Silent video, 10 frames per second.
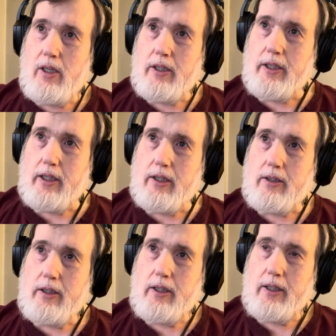you know,
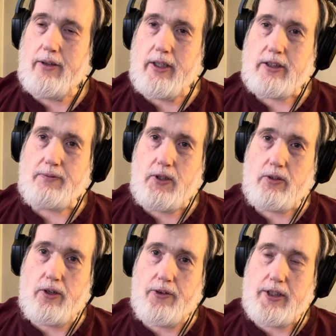this phone
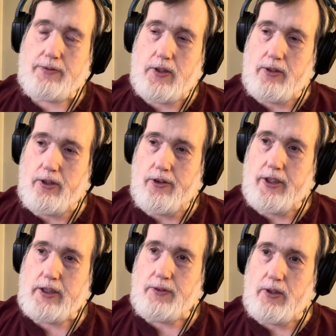call, this phone call,
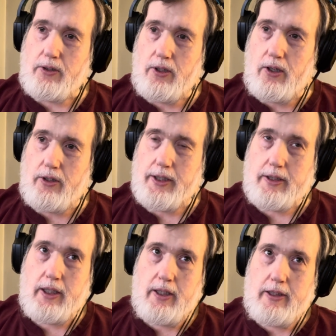this phone call,
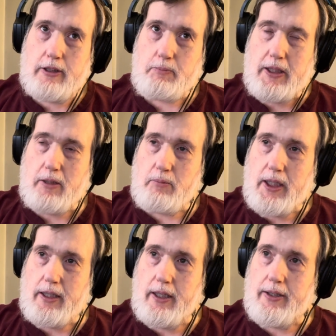and spending
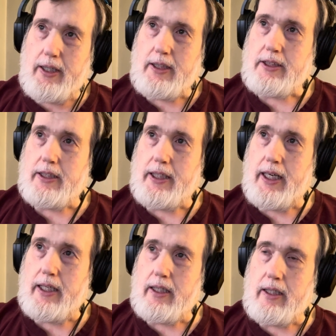money on this and
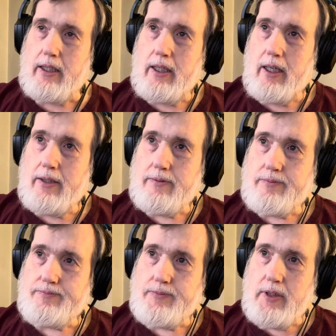that. And
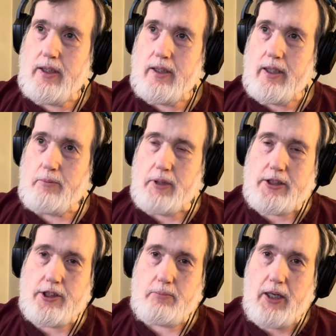I
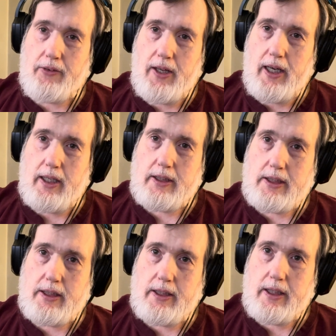mentioned about that. I
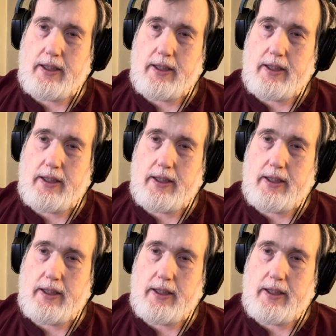said,